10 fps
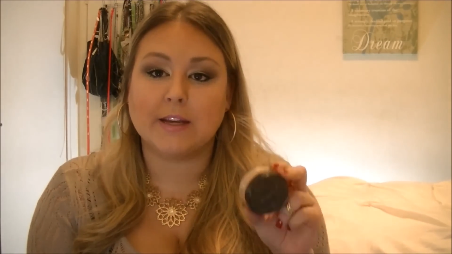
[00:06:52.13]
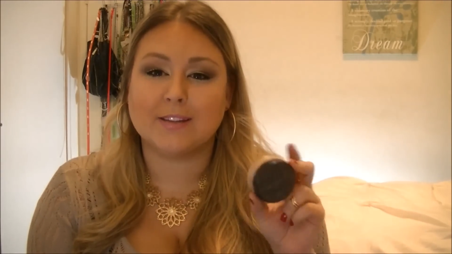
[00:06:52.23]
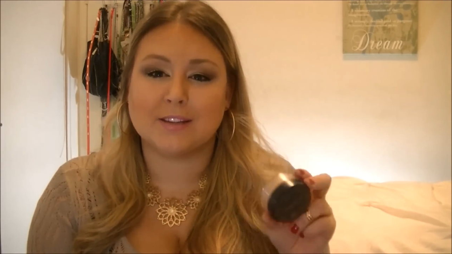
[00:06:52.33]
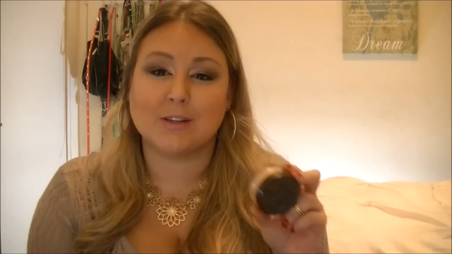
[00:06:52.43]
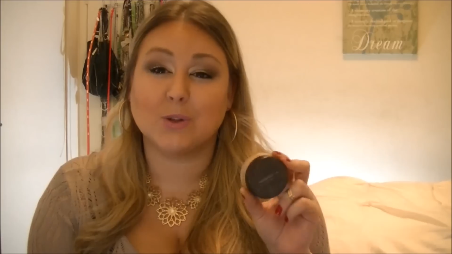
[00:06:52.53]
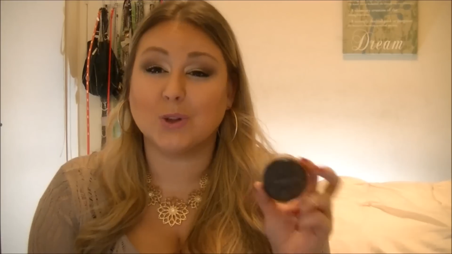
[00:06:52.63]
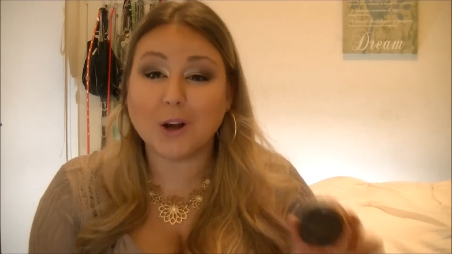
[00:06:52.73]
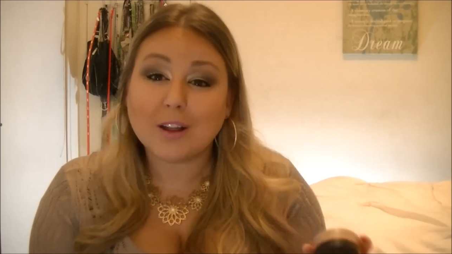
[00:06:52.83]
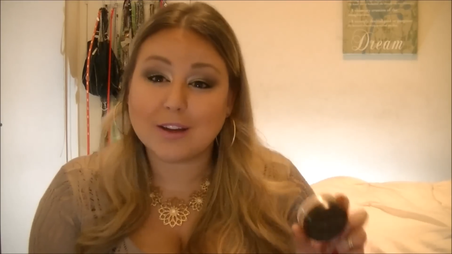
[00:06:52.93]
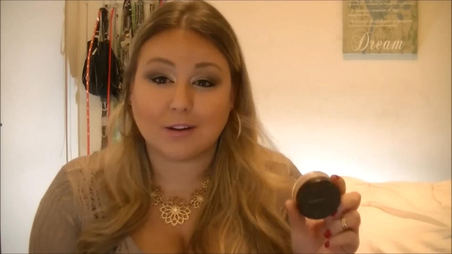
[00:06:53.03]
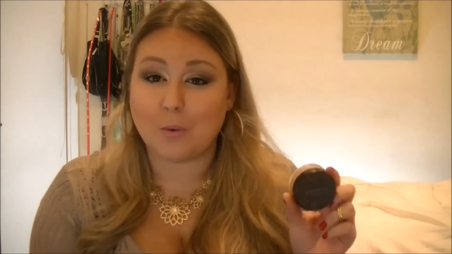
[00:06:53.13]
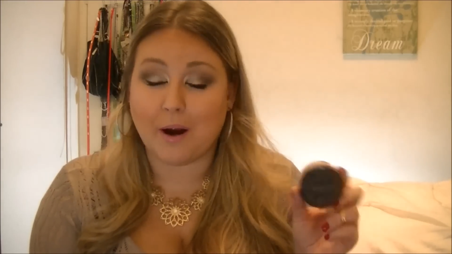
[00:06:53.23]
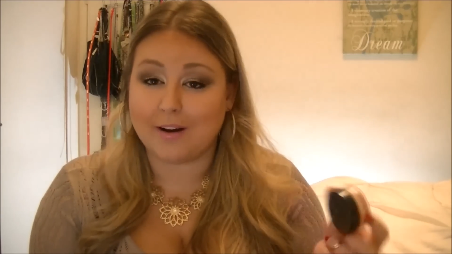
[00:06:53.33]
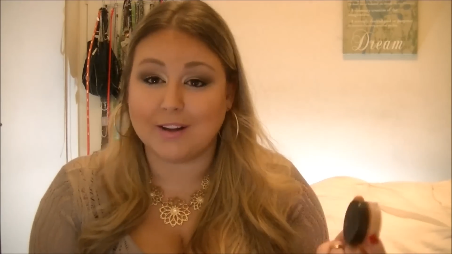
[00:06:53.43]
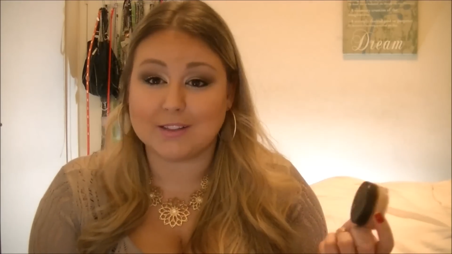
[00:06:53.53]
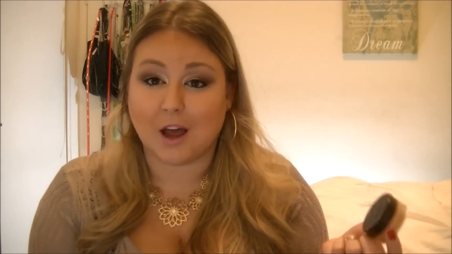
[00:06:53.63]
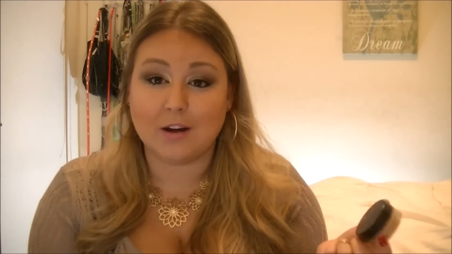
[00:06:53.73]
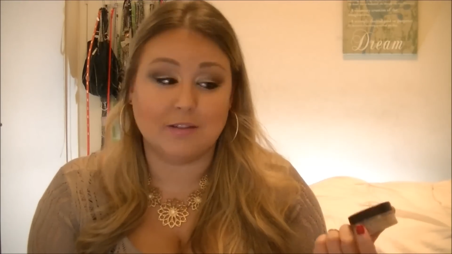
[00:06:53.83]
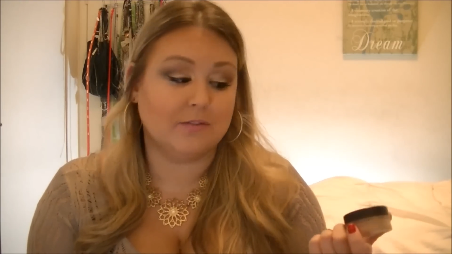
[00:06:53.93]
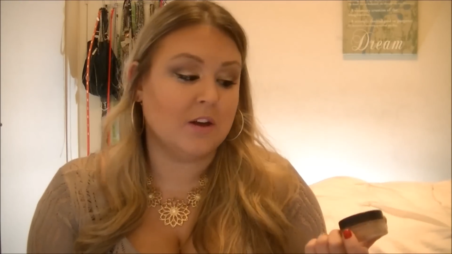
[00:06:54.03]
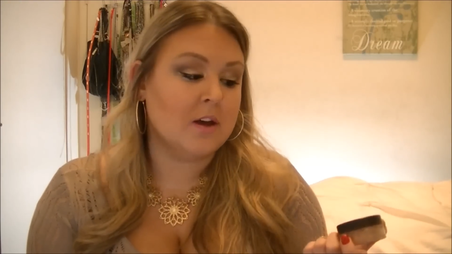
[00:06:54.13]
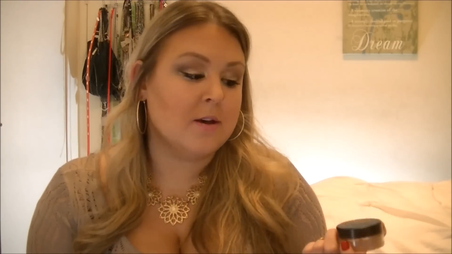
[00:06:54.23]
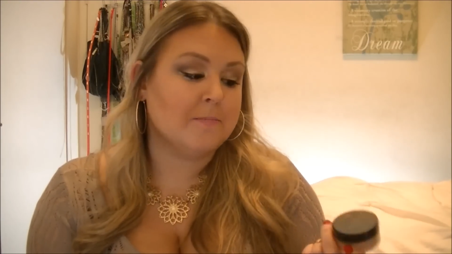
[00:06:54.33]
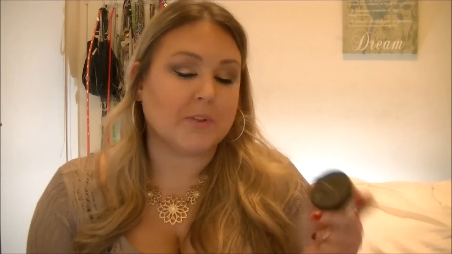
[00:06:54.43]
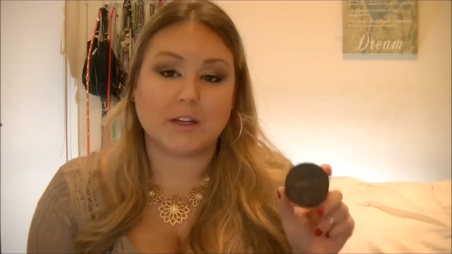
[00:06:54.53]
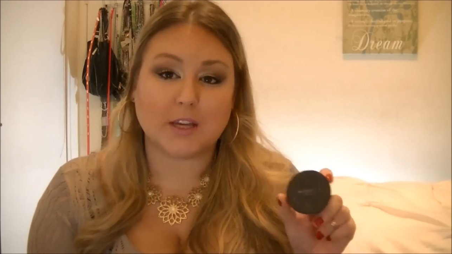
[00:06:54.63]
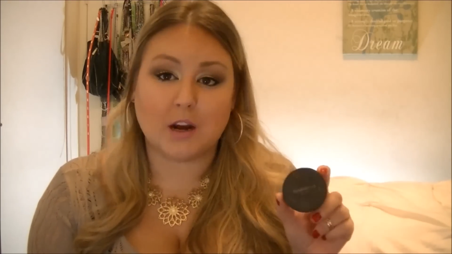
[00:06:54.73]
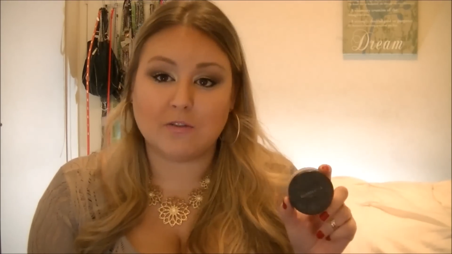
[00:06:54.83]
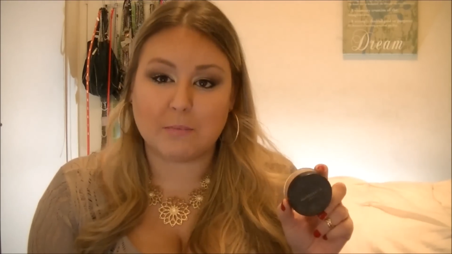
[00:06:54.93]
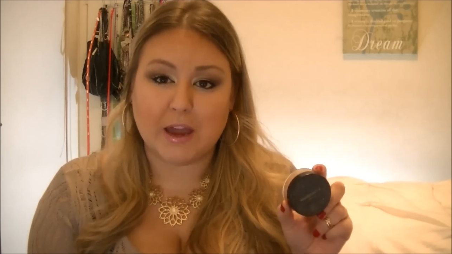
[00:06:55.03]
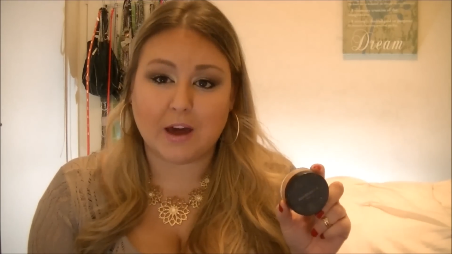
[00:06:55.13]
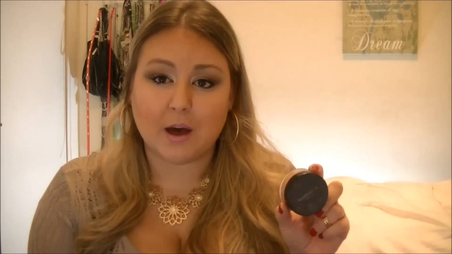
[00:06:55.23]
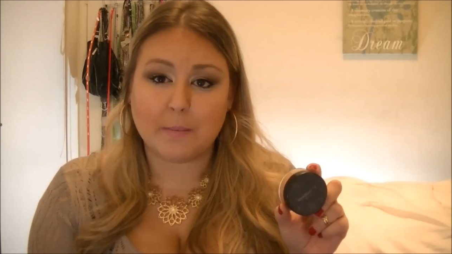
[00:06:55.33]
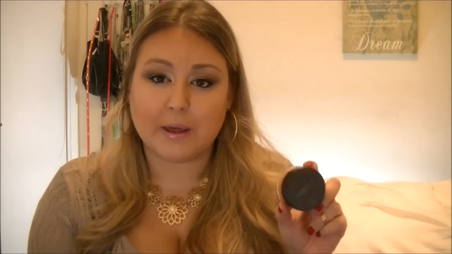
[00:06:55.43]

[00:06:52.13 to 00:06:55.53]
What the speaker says: It doesn't look like you're wearing a ton of makeup.